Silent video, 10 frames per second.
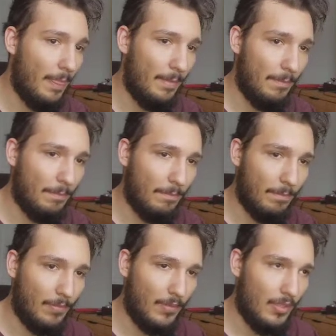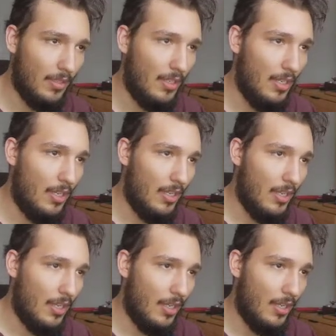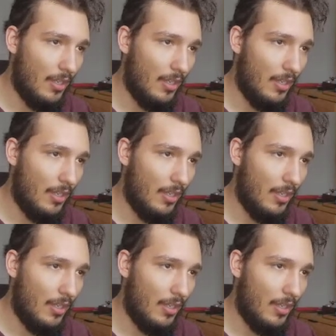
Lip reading: [no speech]